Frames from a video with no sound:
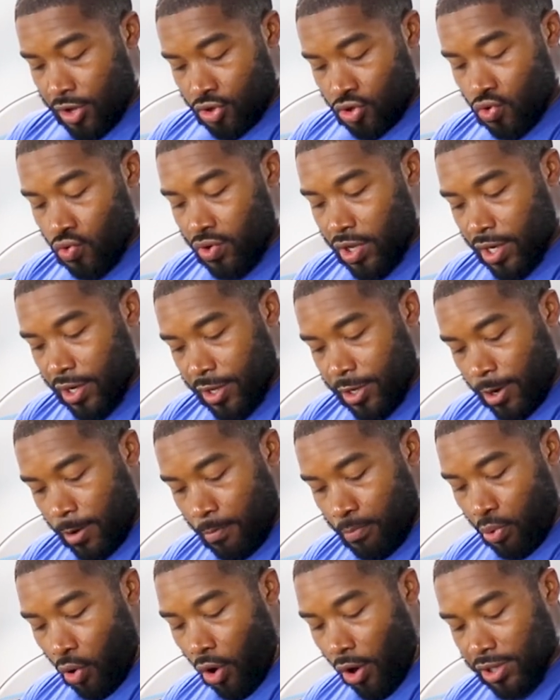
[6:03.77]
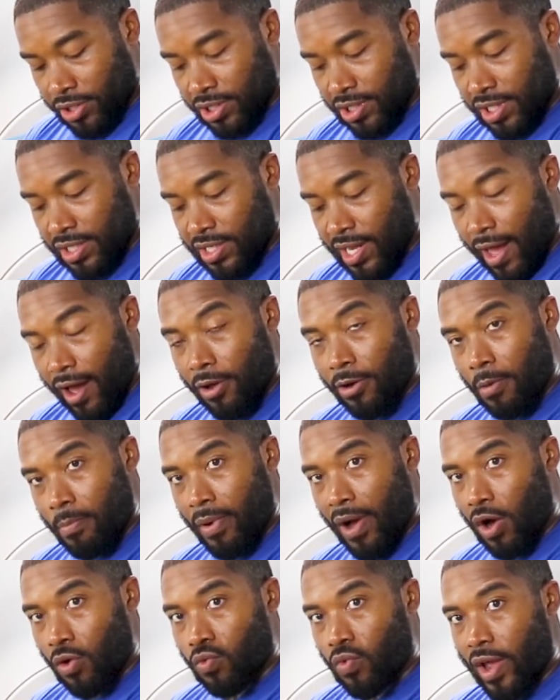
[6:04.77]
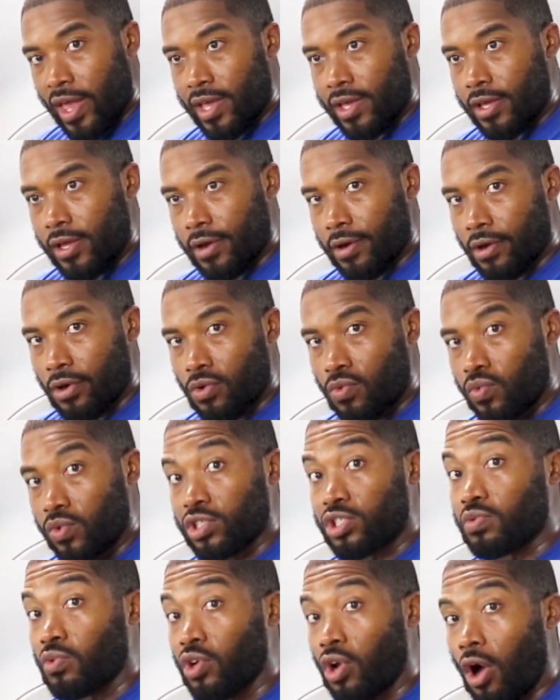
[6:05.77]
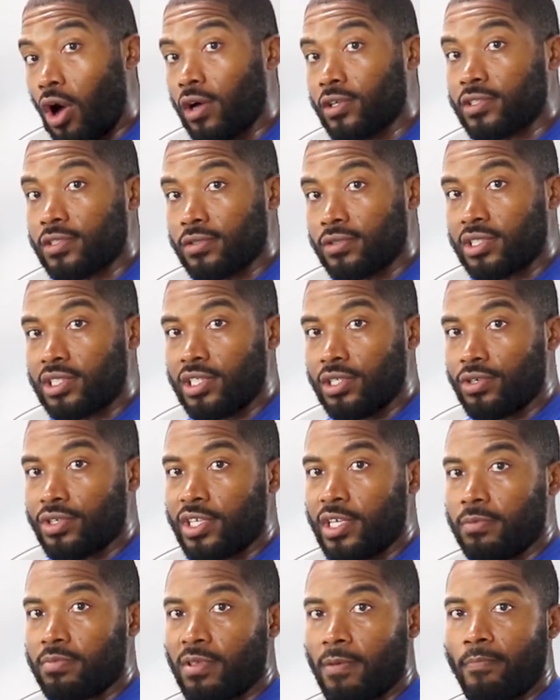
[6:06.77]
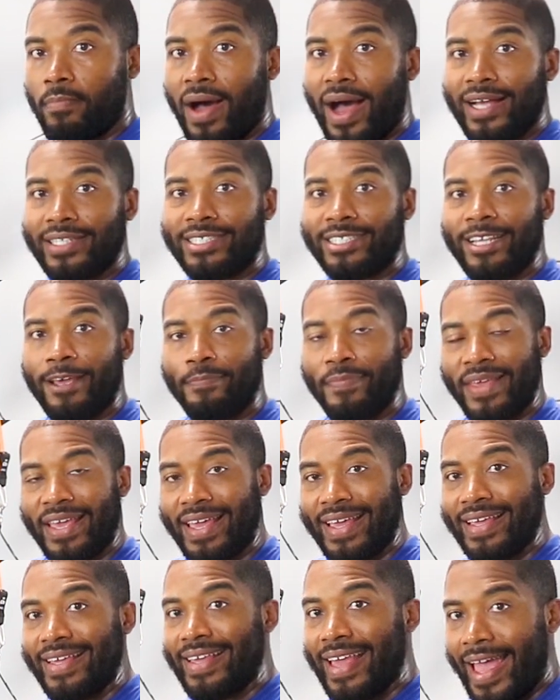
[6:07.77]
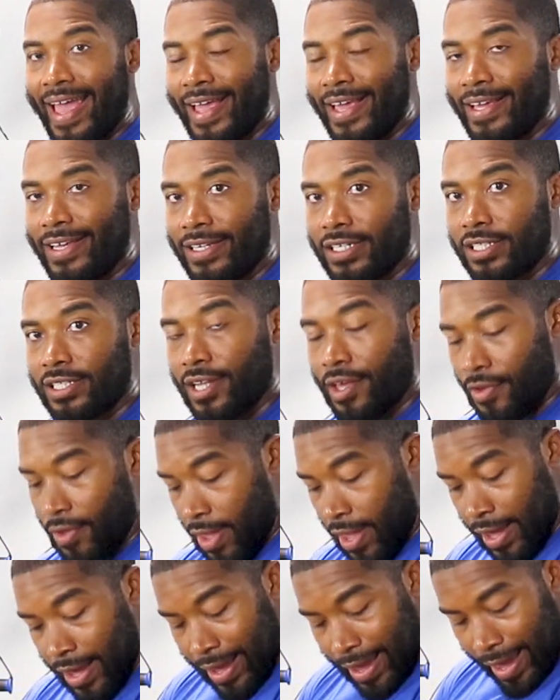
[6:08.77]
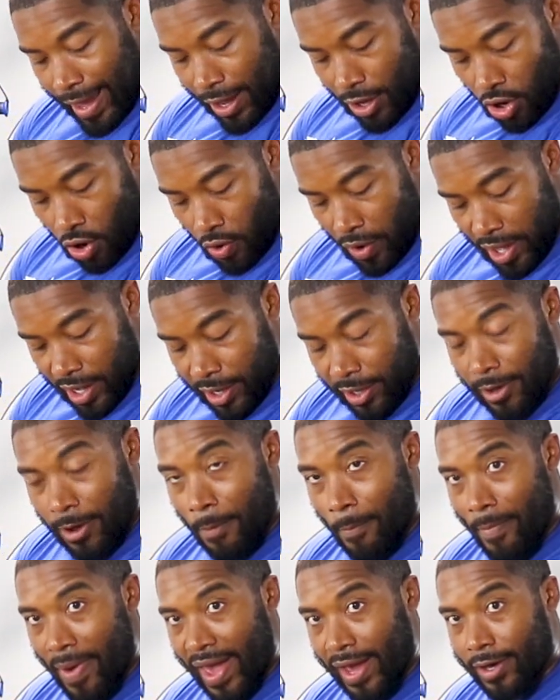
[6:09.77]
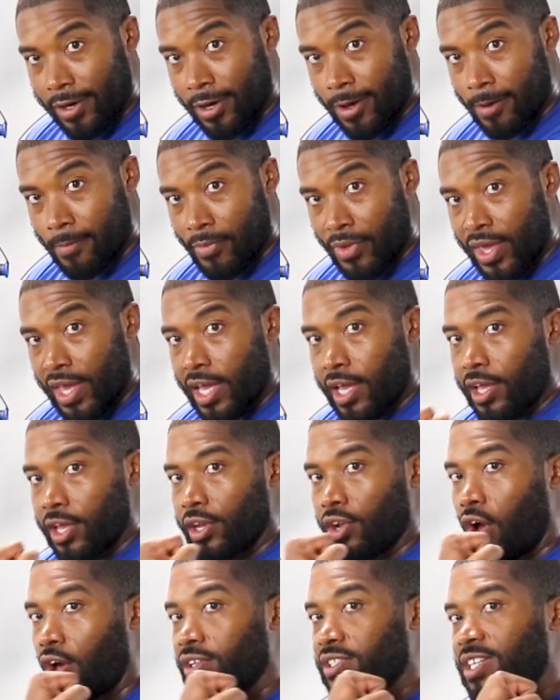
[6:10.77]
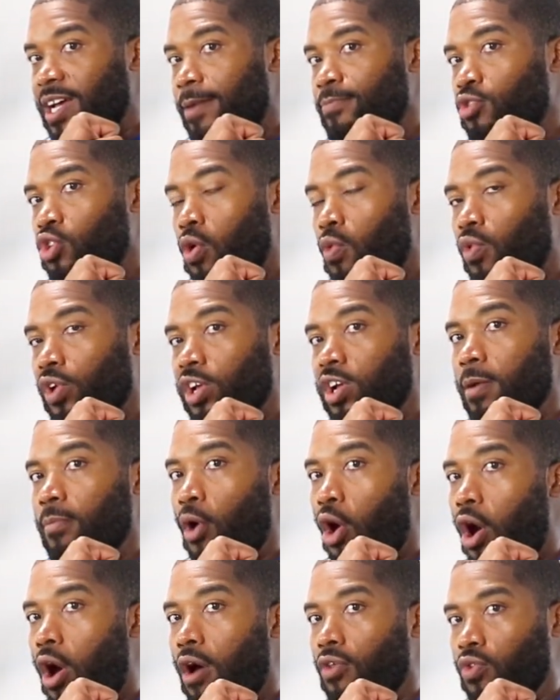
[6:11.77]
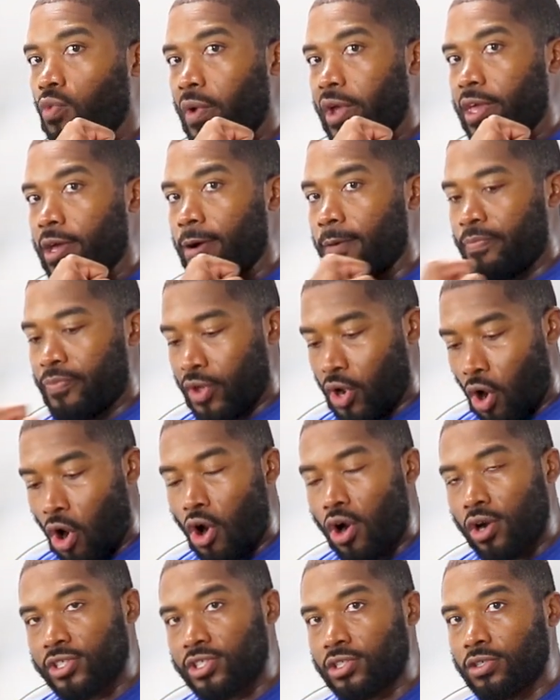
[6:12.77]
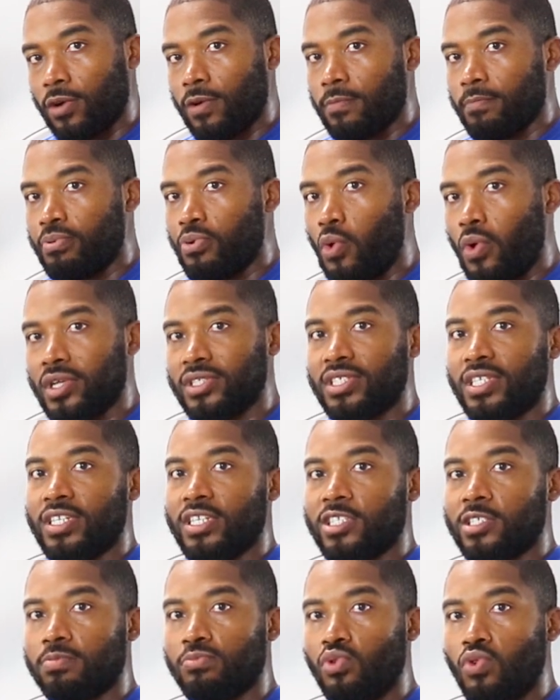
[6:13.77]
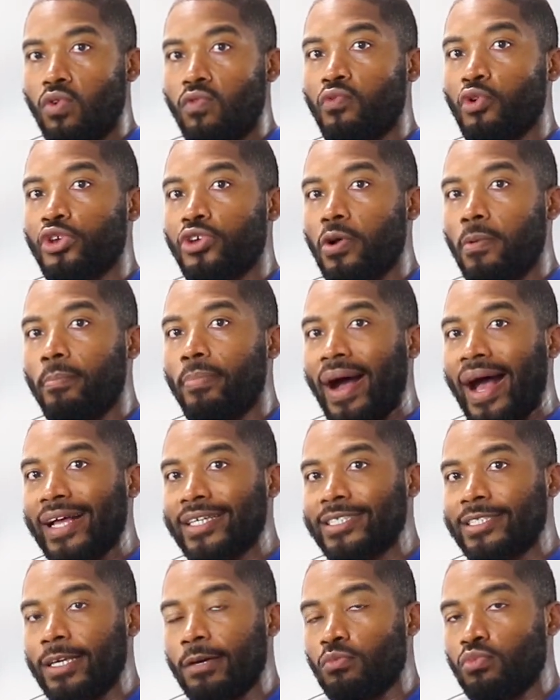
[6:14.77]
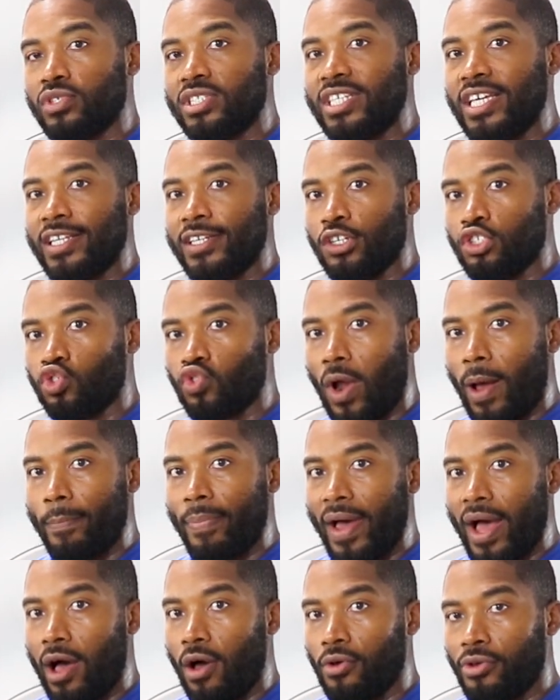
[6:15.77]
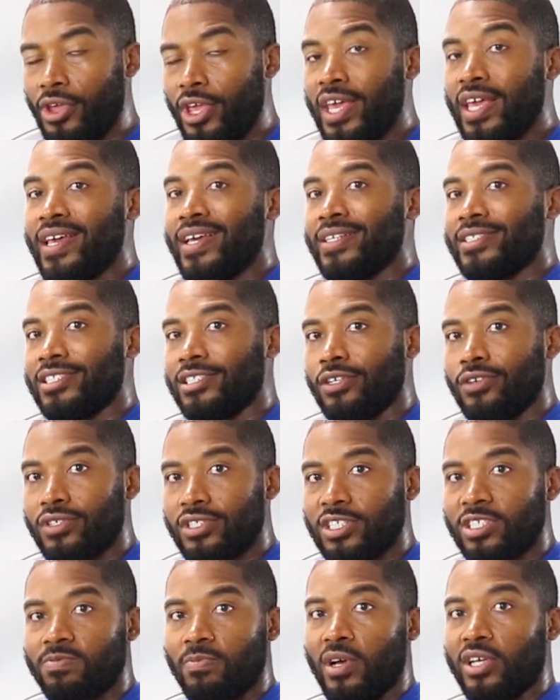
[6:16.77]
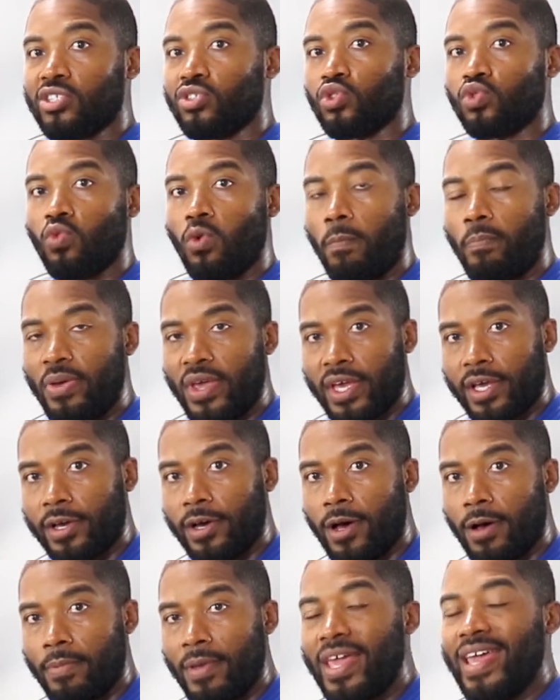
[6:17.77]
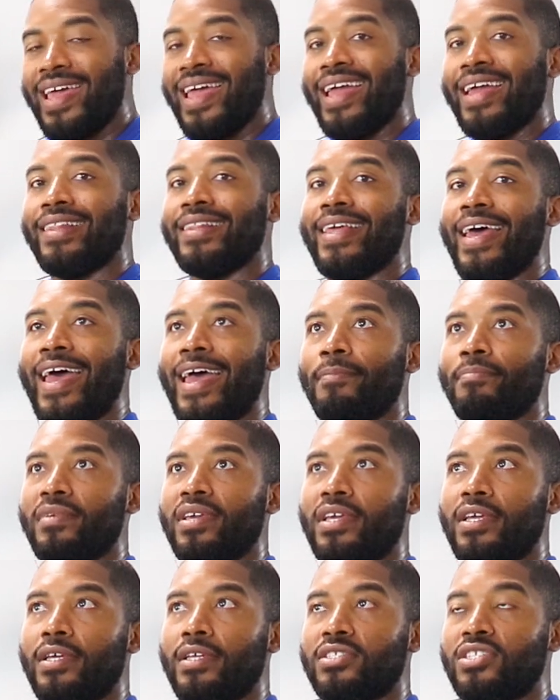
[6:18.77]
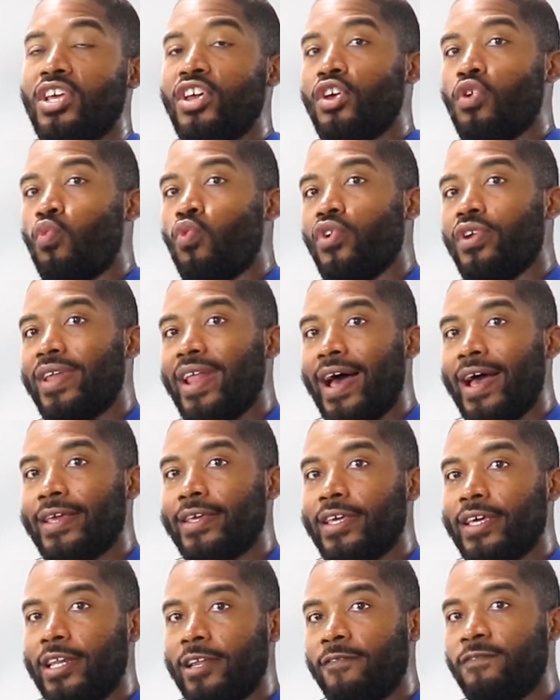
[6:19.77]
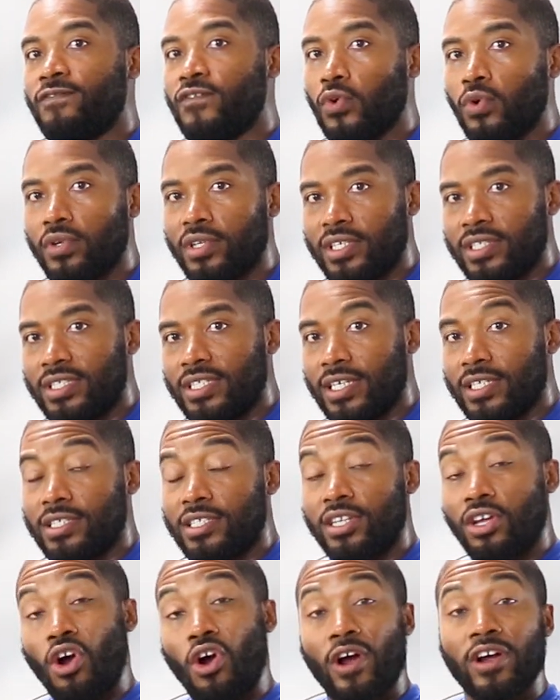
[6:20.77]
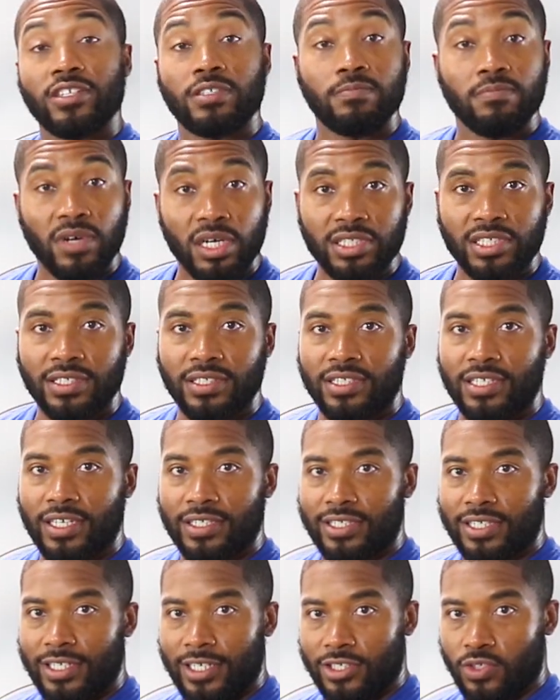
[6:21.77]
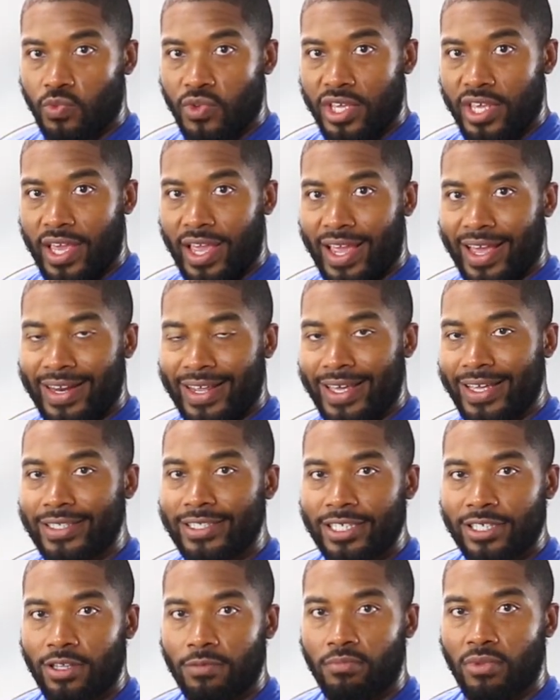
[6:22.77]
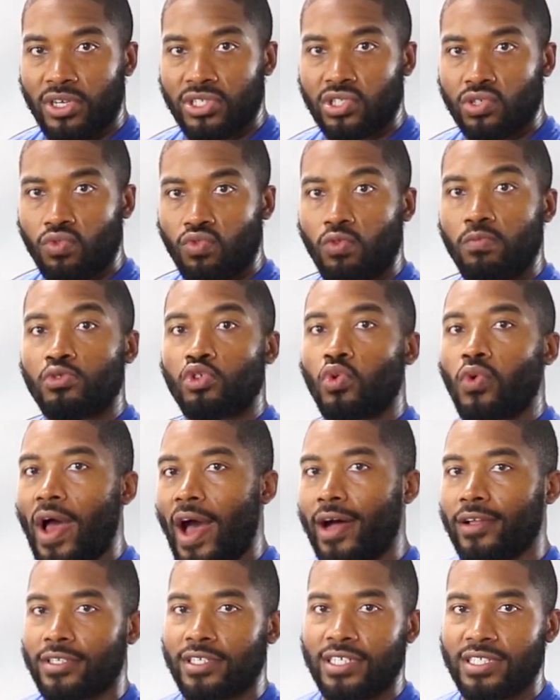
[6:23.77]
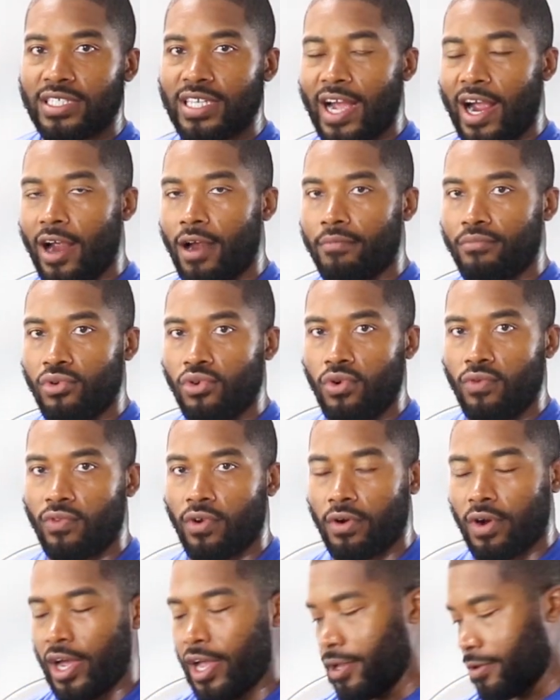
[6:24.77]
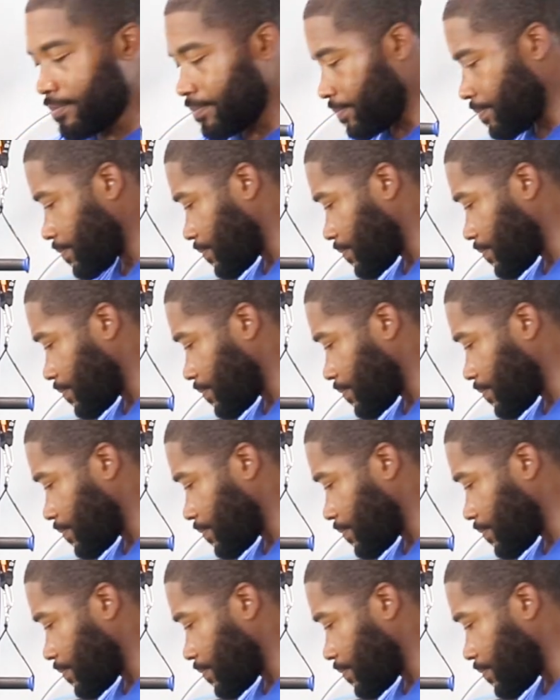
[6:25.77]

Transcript: You can come partially down about right here, which would also still keep the bicep engaged, and go ahead and come back up. And all the time, you don't want to come all the way up. There are certain points in this move where your bicep would tend to drop out, synergist muscles will pick up, and that means we're not getting full intensity or as much intensity as we can into the muscle group throughout the entire move, all right?